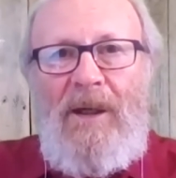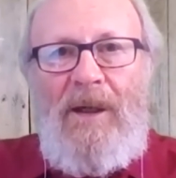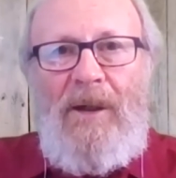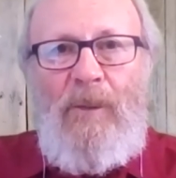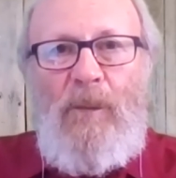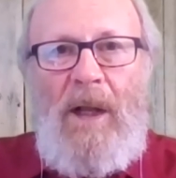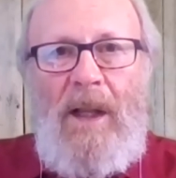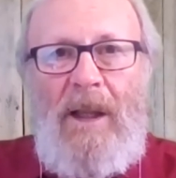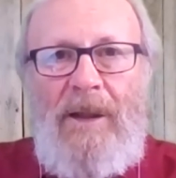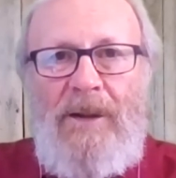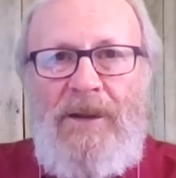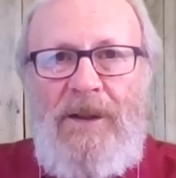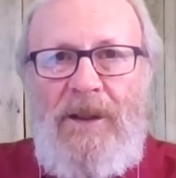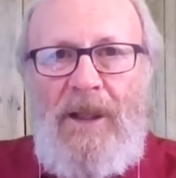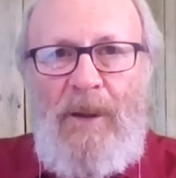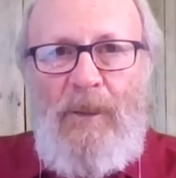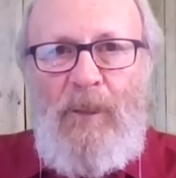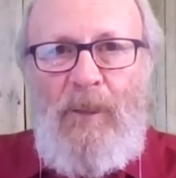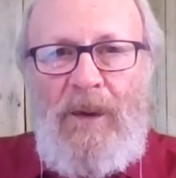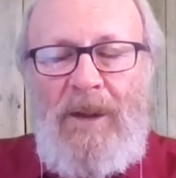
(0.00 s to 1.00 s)
polish it
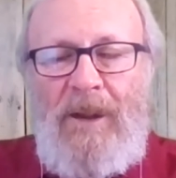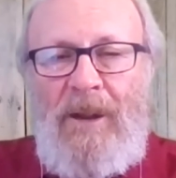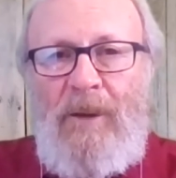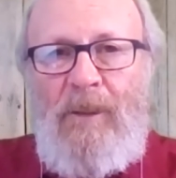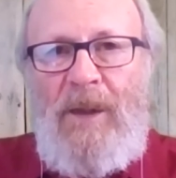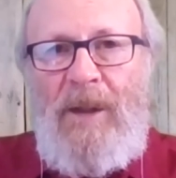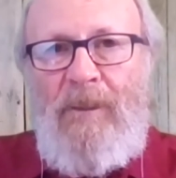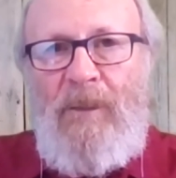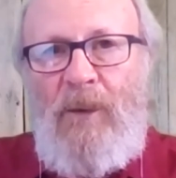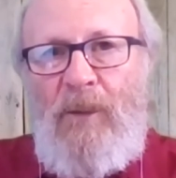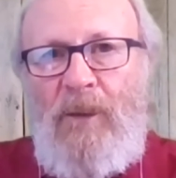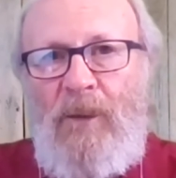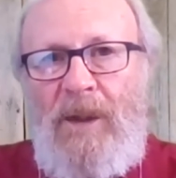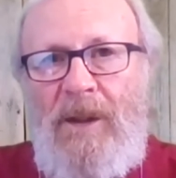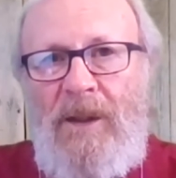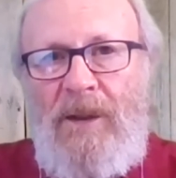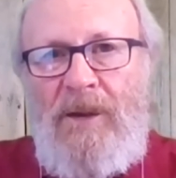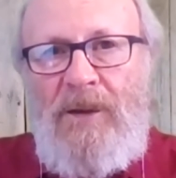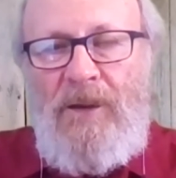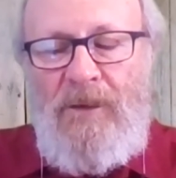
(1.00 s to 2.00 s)
up a little bit, but we
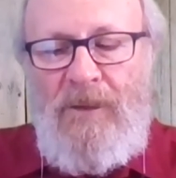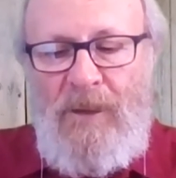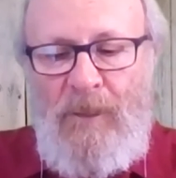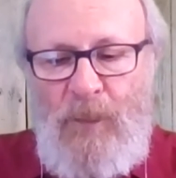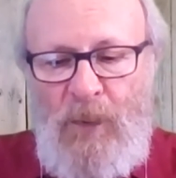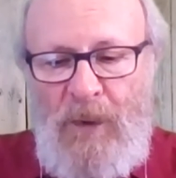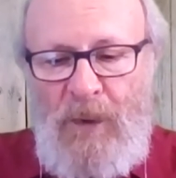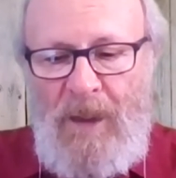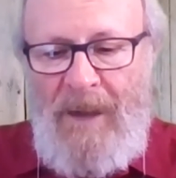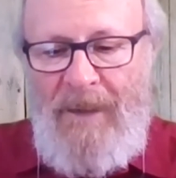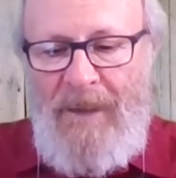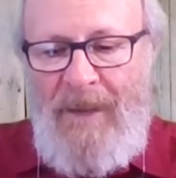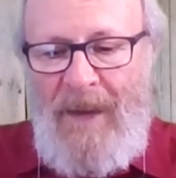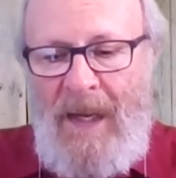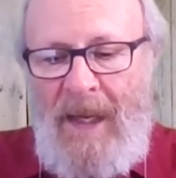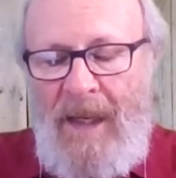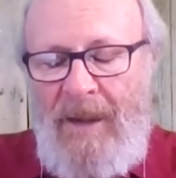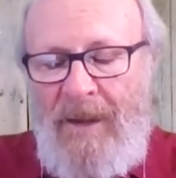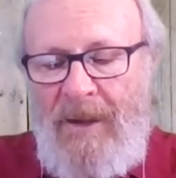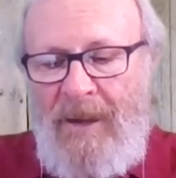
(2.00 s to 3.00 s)
need your input on
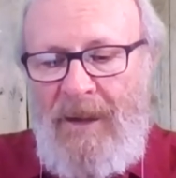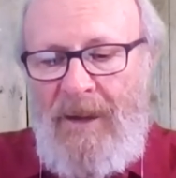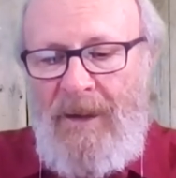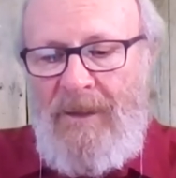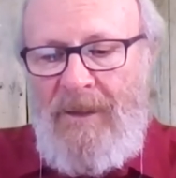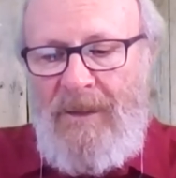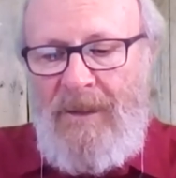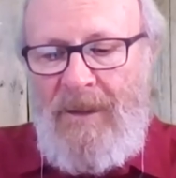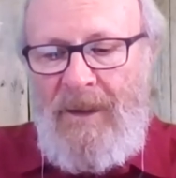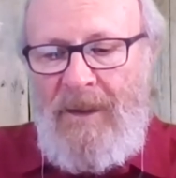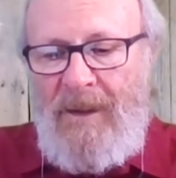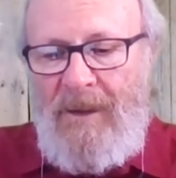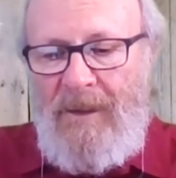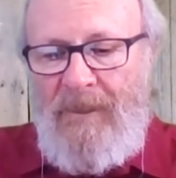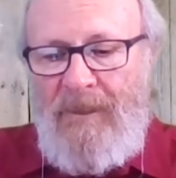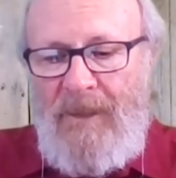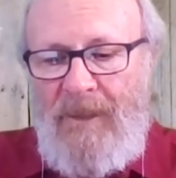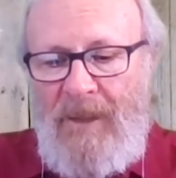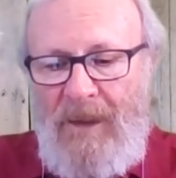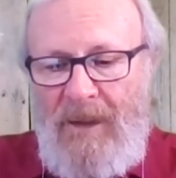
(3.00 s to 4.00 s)
that. And
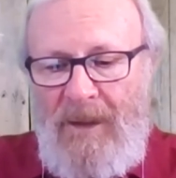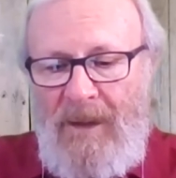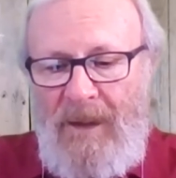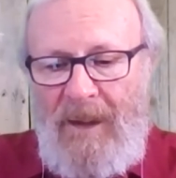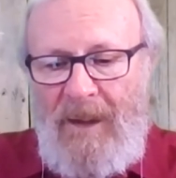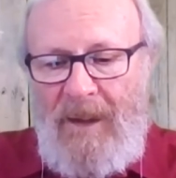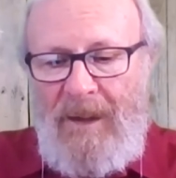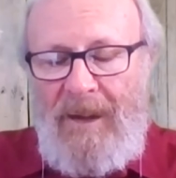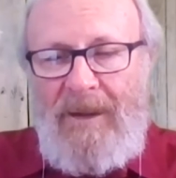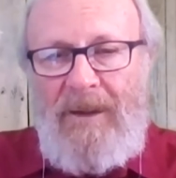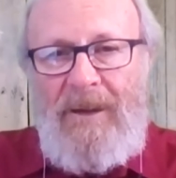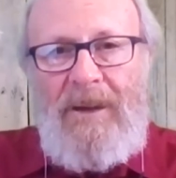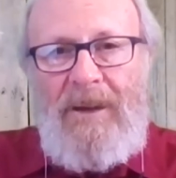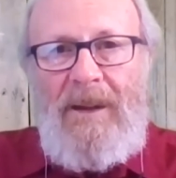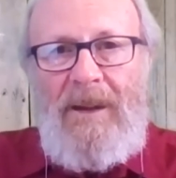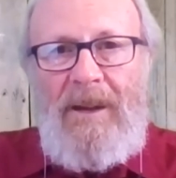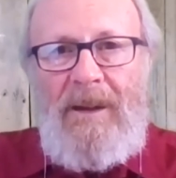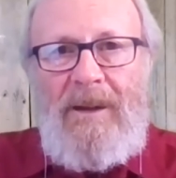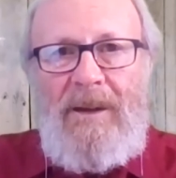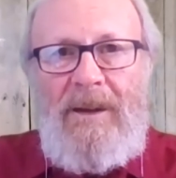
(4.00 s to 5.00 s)
I'd like to
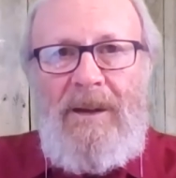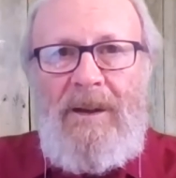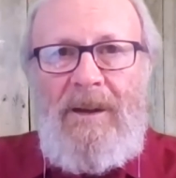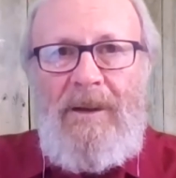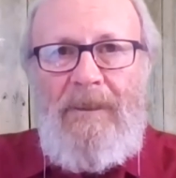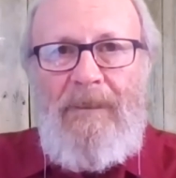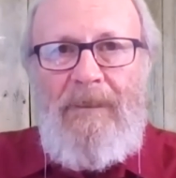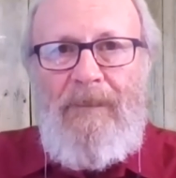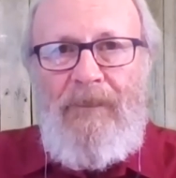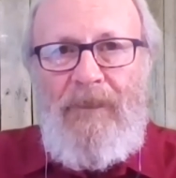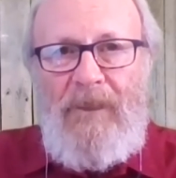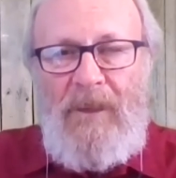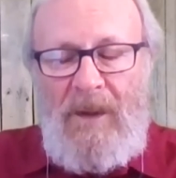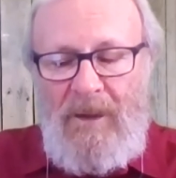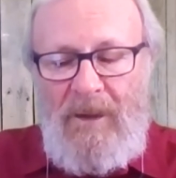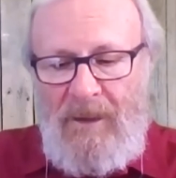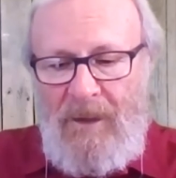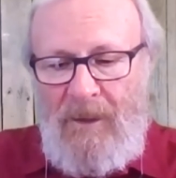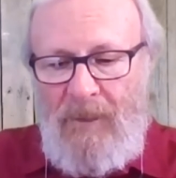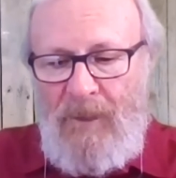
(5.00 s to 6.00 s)
think
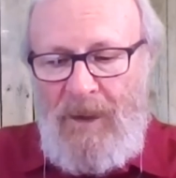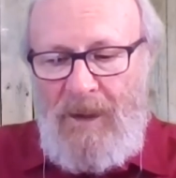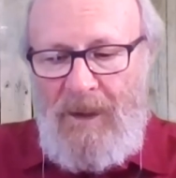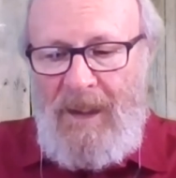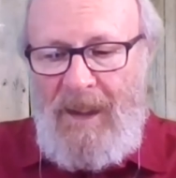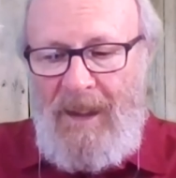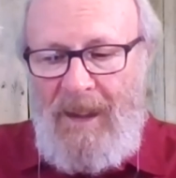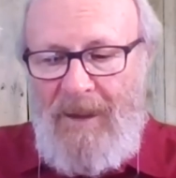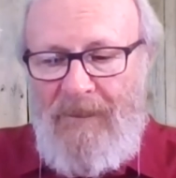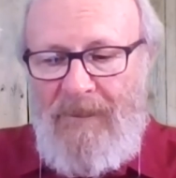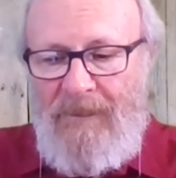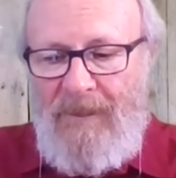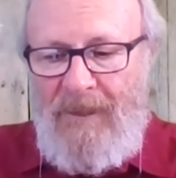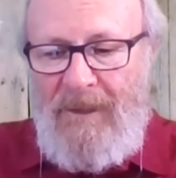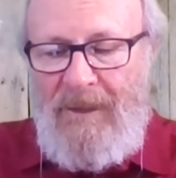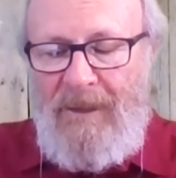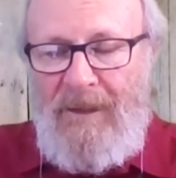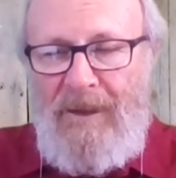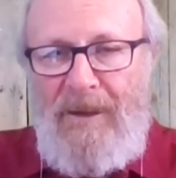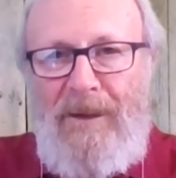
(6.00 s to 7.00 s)
that we could have
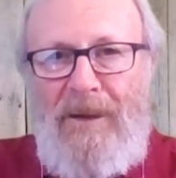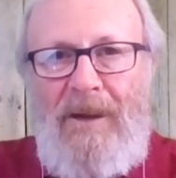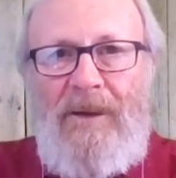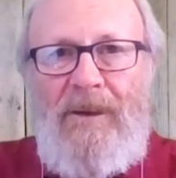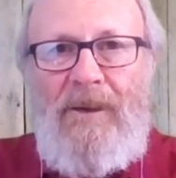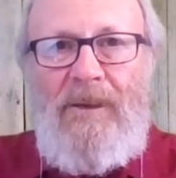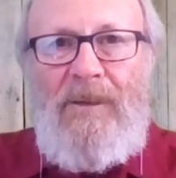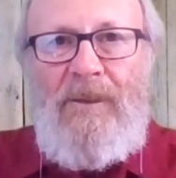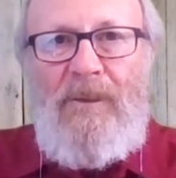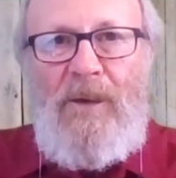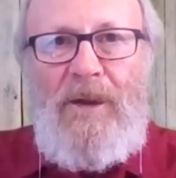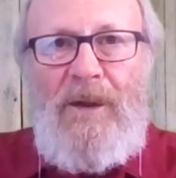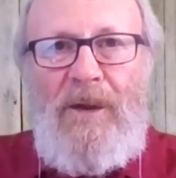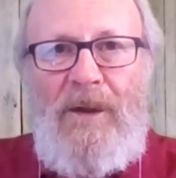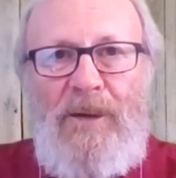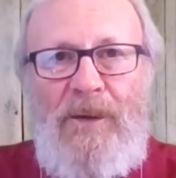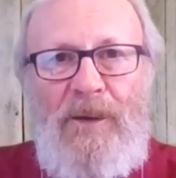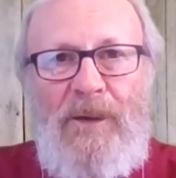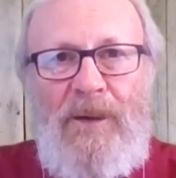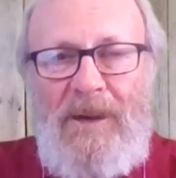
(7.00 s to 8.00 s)
another 1 or
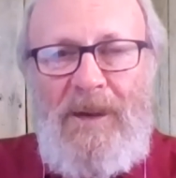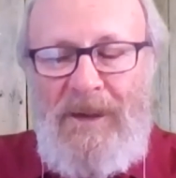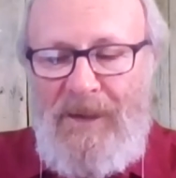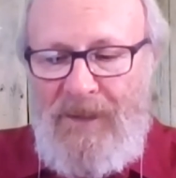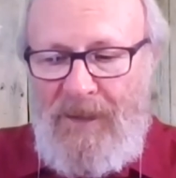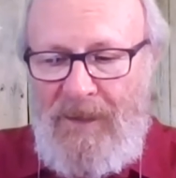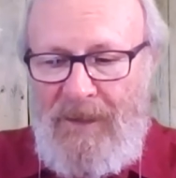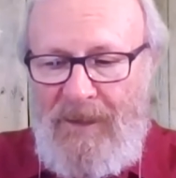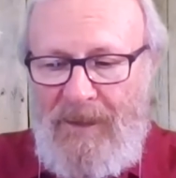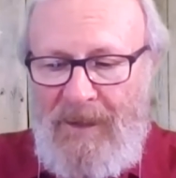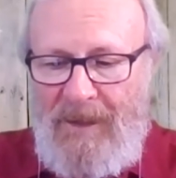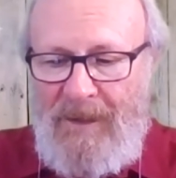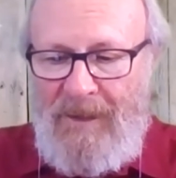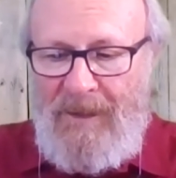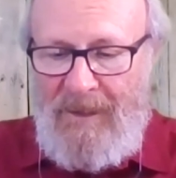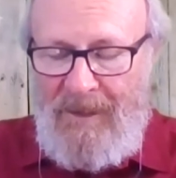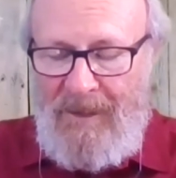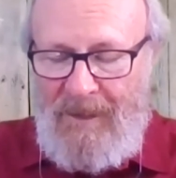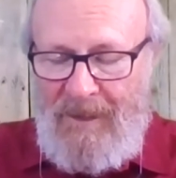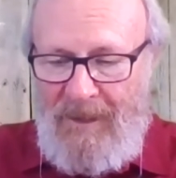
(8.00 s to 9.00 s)
2 of these in
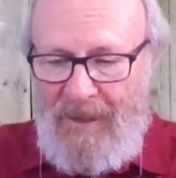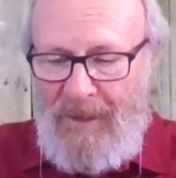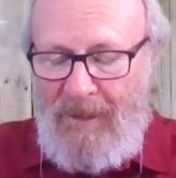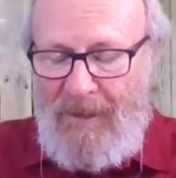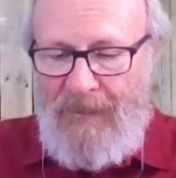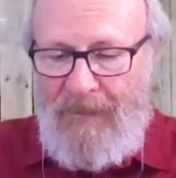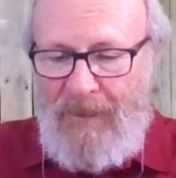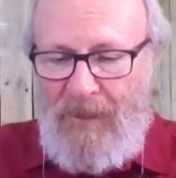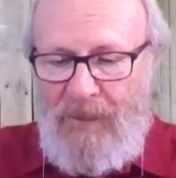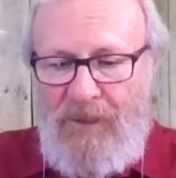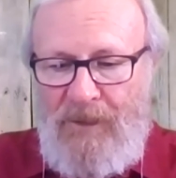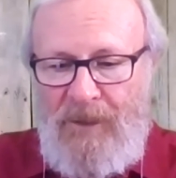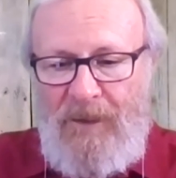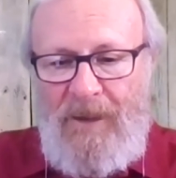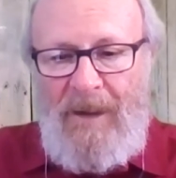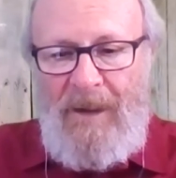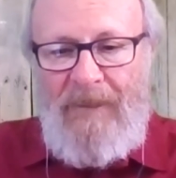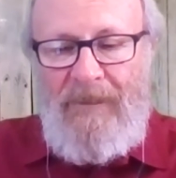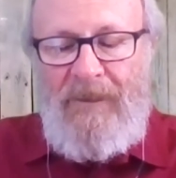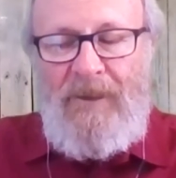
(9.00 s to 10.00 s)
the future after